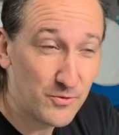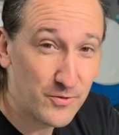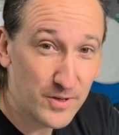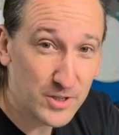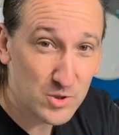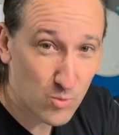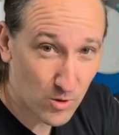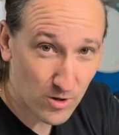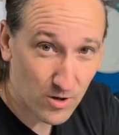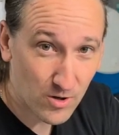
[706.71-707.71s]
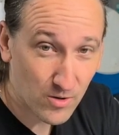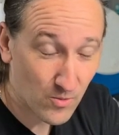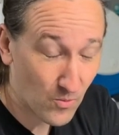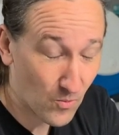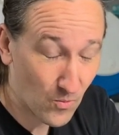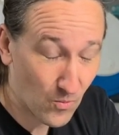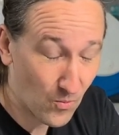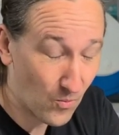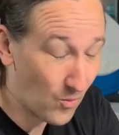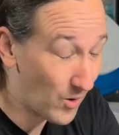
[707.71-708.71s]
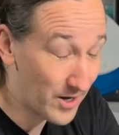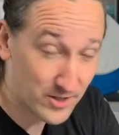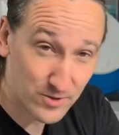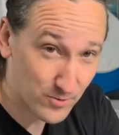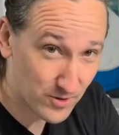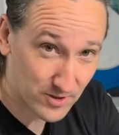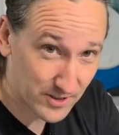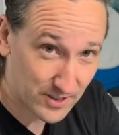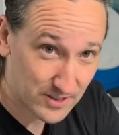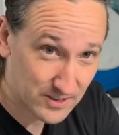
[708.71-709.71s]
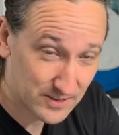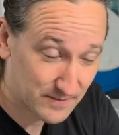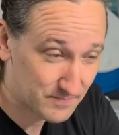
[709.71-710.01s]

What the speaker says: do finish work way too early.